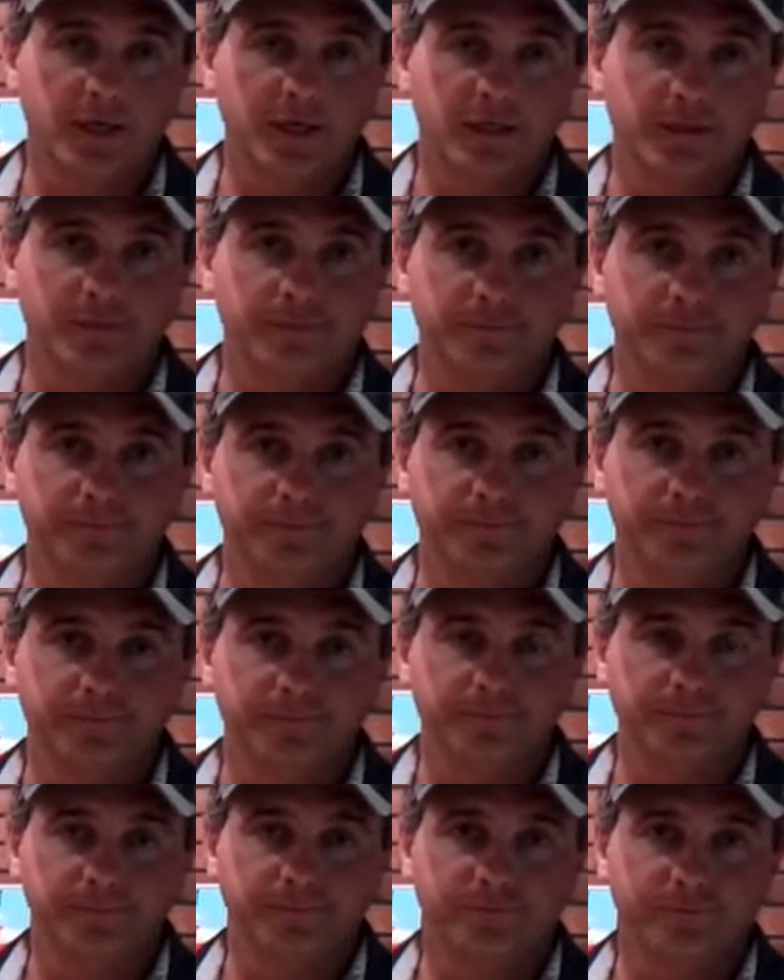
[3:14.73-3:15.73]
Um,
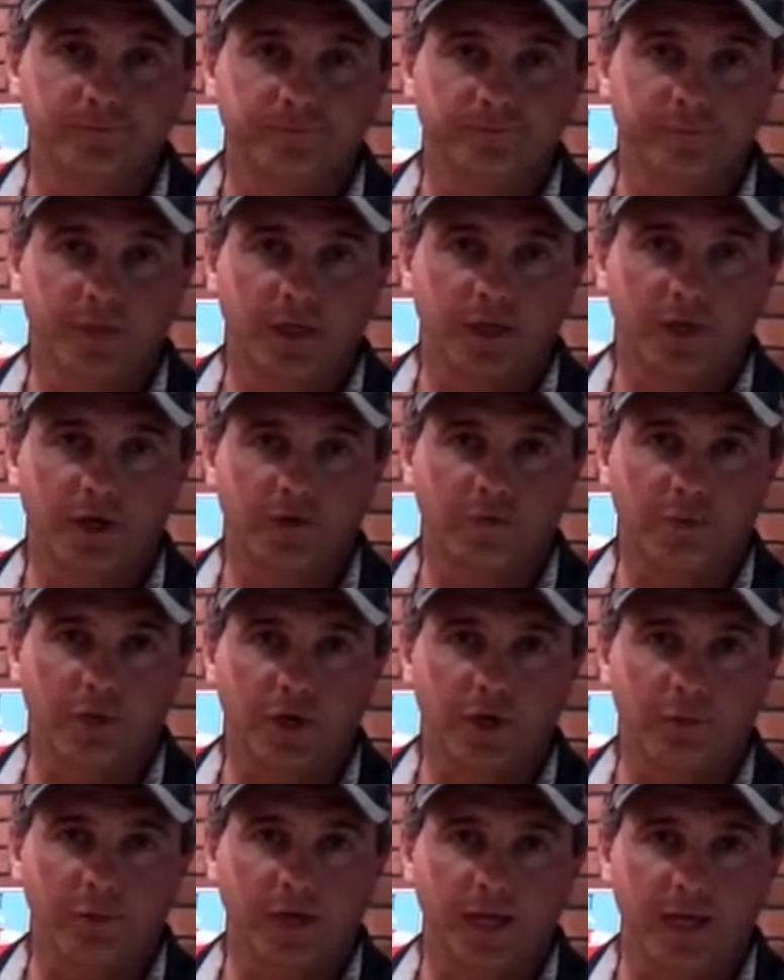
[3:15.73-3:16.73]
and
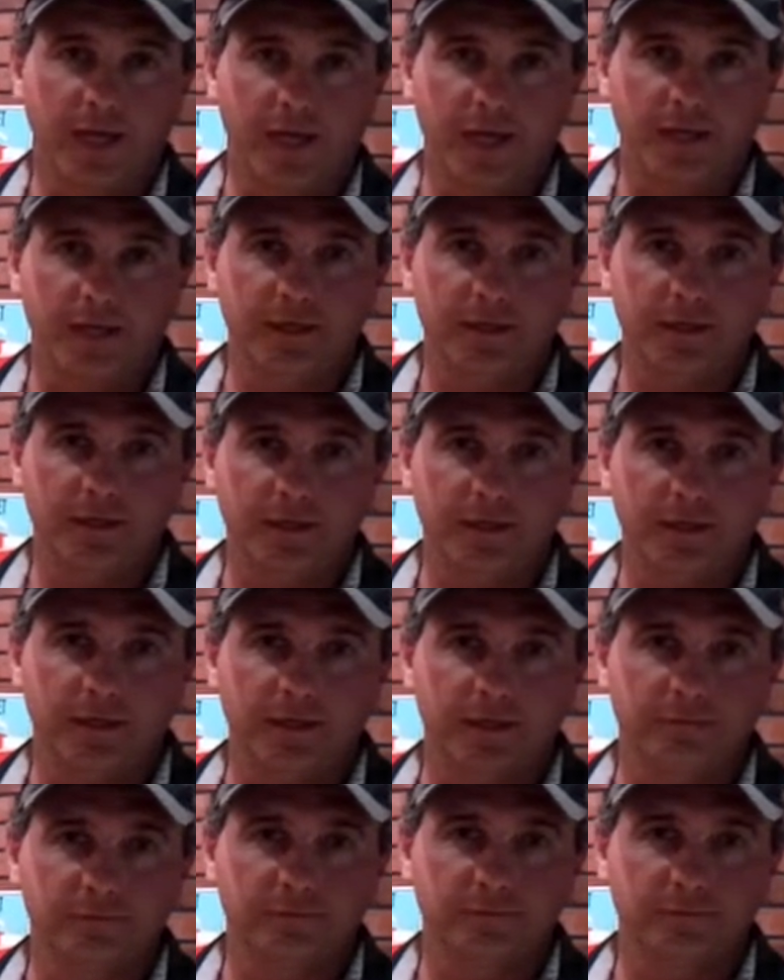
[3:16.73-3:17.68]
I've probably had uh,